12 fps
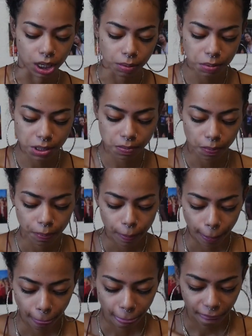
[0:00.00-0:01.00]
Cups,
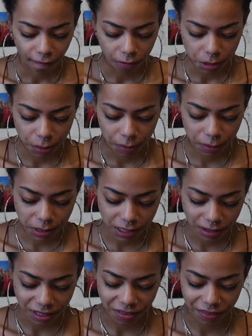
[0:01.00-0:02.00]
which people see
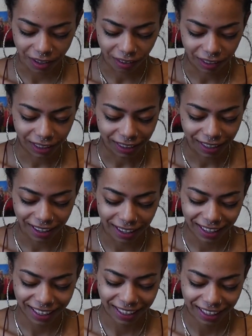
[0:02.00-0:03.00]
you as very like
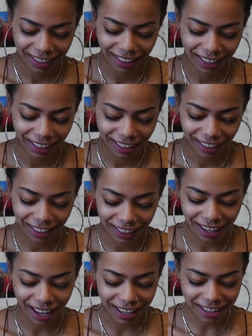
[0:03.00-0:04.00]
a
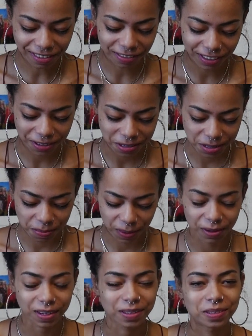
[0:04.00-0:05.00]
naive little
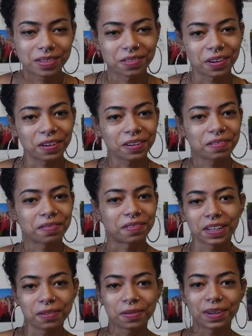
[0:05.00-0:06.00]
spirit who's very
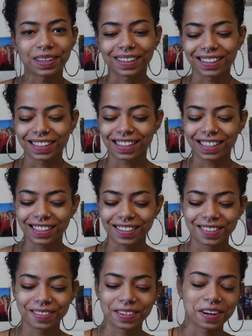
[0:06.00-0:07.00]
free-willed and you
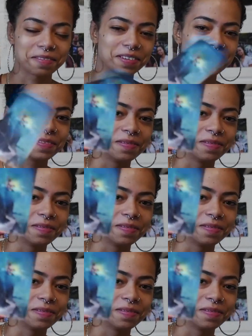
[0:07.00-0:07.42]
do whatever you